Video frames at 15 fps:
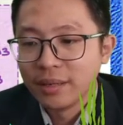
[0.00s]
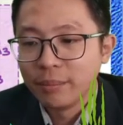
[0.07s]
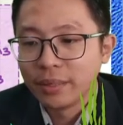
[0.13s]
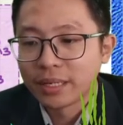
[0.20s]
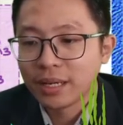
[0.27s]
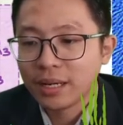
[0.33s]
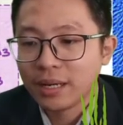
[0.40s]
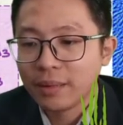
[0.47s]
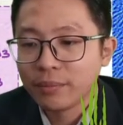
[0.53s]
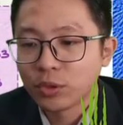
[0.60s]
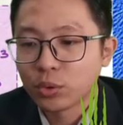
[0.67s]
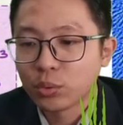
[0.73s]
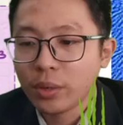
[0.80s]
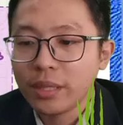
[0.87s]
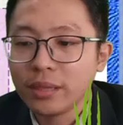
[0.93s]

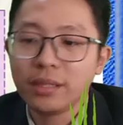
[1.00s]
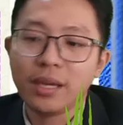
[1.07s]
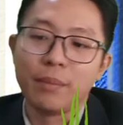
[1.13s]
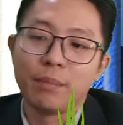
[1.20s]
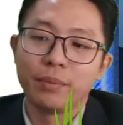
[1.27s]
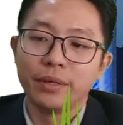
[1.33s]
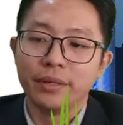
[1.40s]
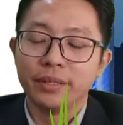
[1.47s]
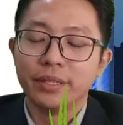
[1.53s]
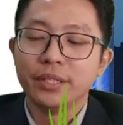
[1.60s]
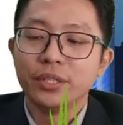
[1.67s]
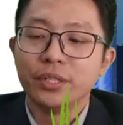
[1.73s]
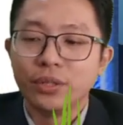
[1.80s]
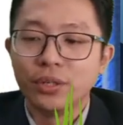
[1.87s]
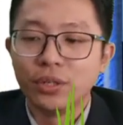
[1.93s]
Become 20 ampere.
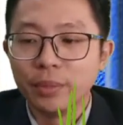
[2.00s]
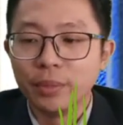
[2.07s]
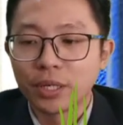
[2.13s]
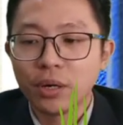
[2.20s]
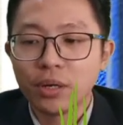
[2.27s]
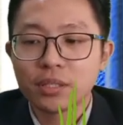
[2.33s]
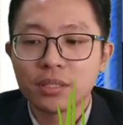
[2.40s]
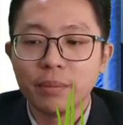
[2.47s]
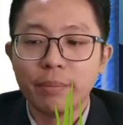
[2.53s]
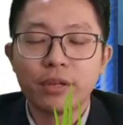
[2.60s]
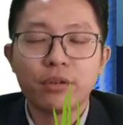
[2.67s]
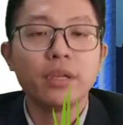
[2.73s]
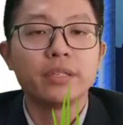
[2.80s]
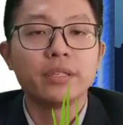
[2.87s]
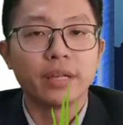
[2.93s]
Oh, because the
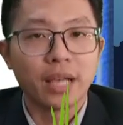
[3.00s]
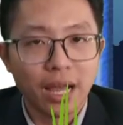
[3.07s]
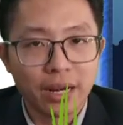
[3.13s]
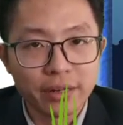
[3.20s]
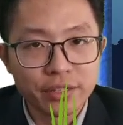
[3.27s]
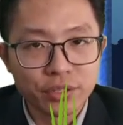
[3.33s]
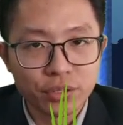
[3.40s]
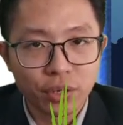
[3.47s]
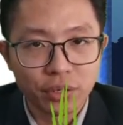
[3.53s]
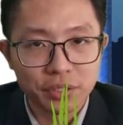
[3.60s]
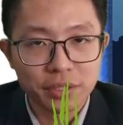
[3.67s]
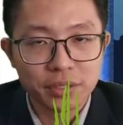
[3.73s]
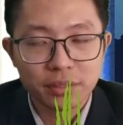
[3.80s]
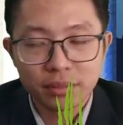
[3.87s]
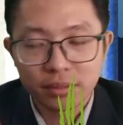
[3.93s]
battery is a current
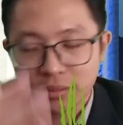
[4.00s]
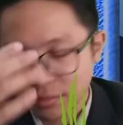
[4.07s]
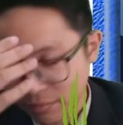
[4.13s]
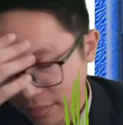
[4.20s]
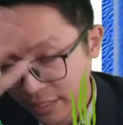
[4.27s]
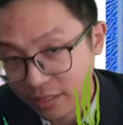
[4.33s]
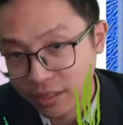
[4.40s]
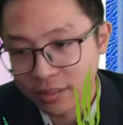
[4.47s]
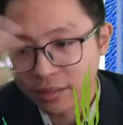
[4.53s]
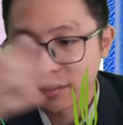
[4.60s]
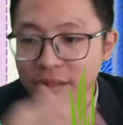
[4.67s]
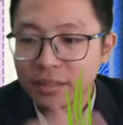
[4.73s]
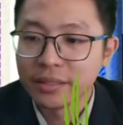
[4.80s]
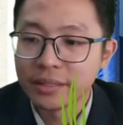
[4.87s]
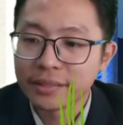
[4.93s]
source. My God.
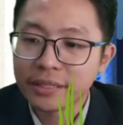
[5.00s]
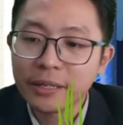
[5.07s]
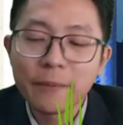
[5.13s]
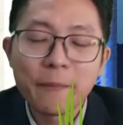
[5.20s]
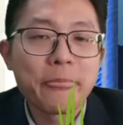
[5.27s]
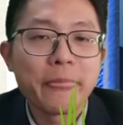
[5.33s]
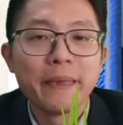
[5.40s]
Yeah?